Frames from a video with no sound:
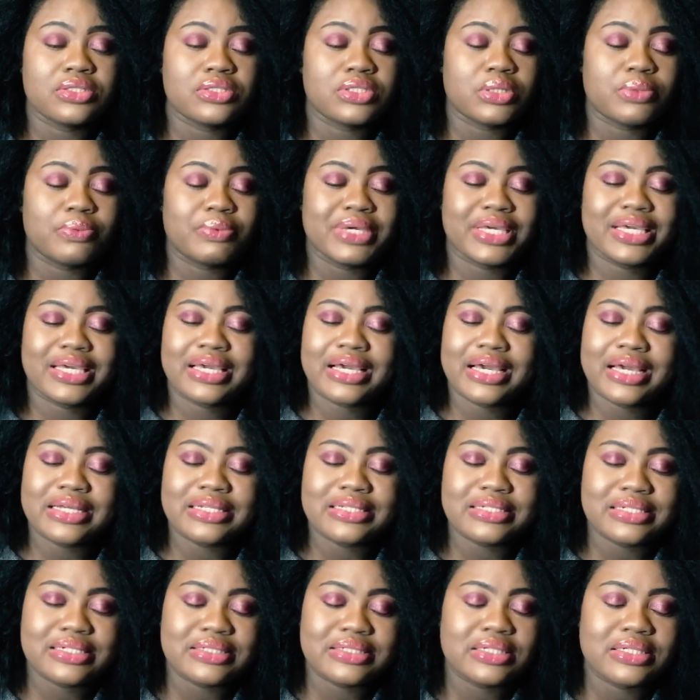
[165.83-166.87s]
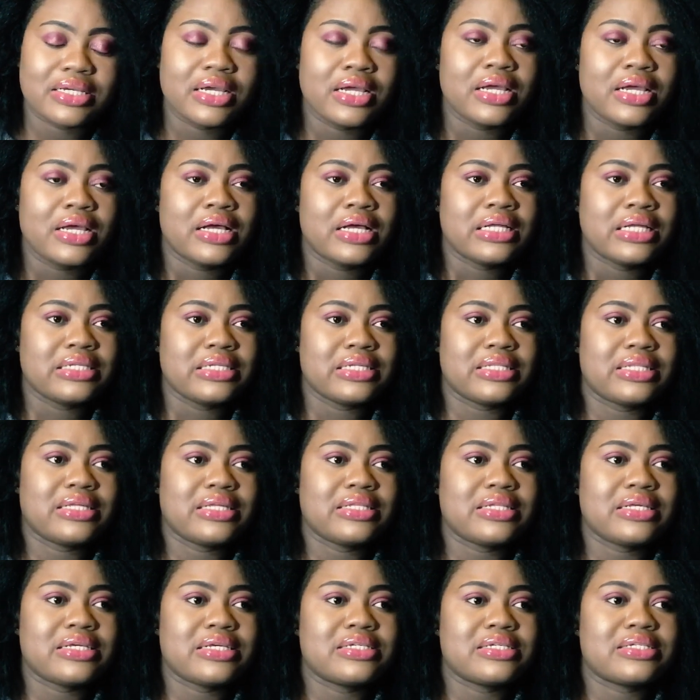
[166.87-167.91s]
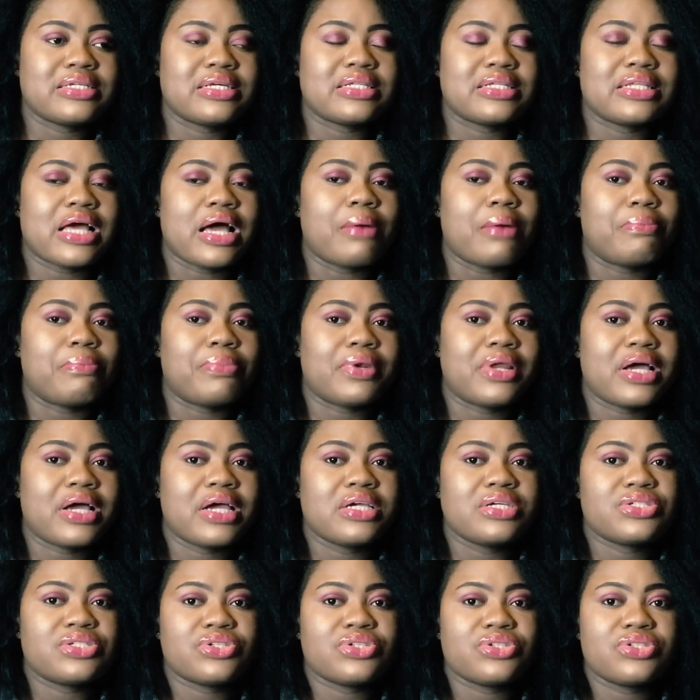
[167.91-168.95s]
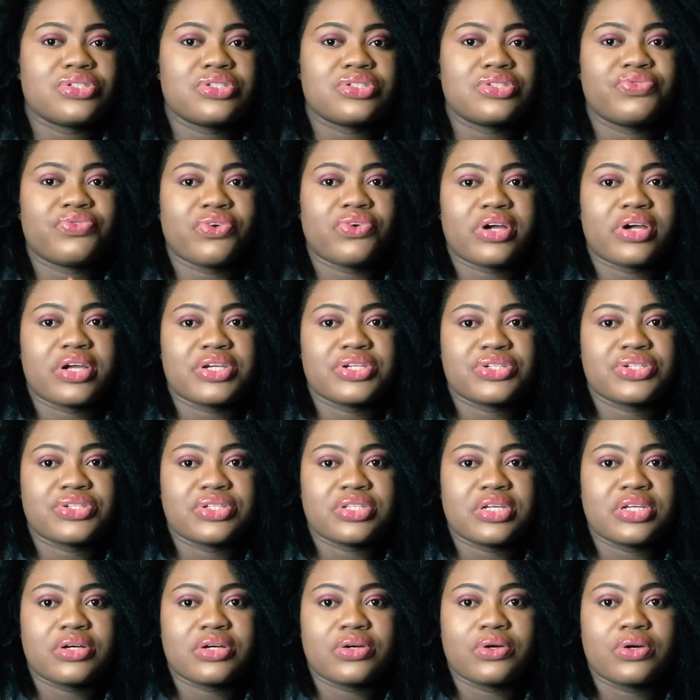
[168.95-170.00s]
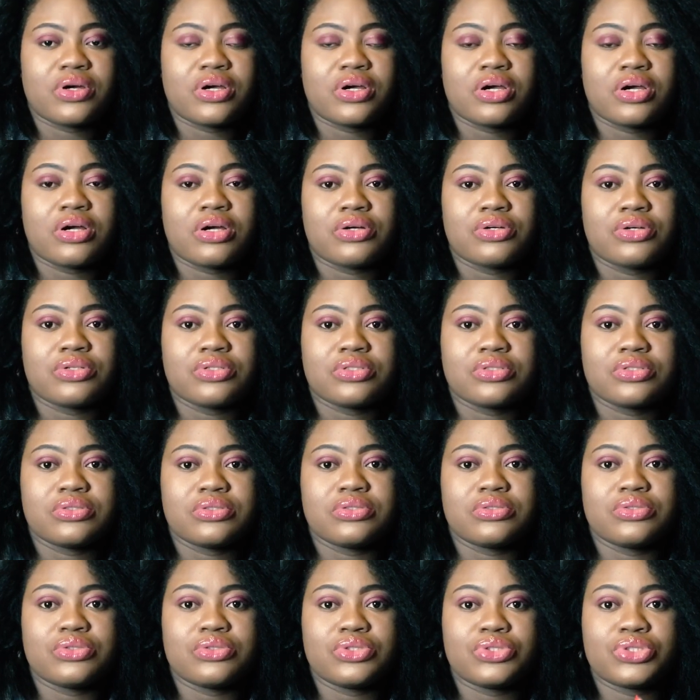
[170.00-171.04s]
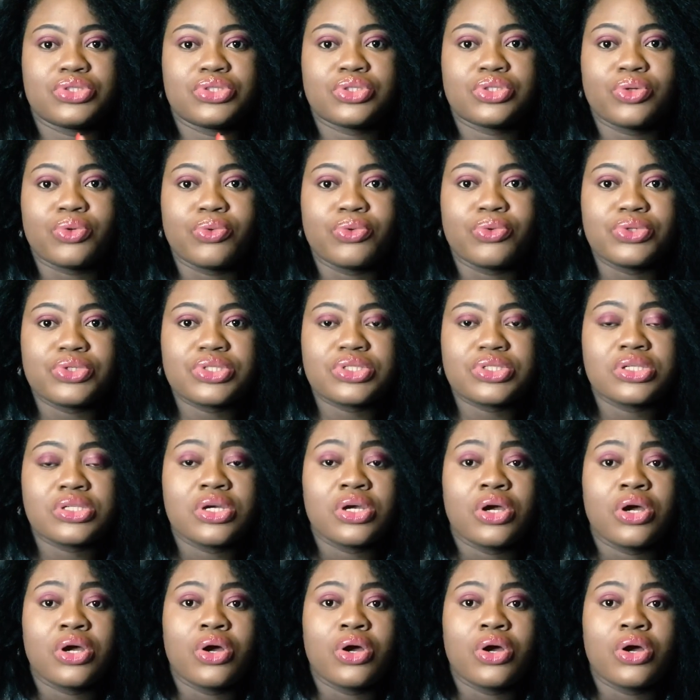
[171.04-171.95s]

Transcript: To be candid, the thing is that applying to these vocational schools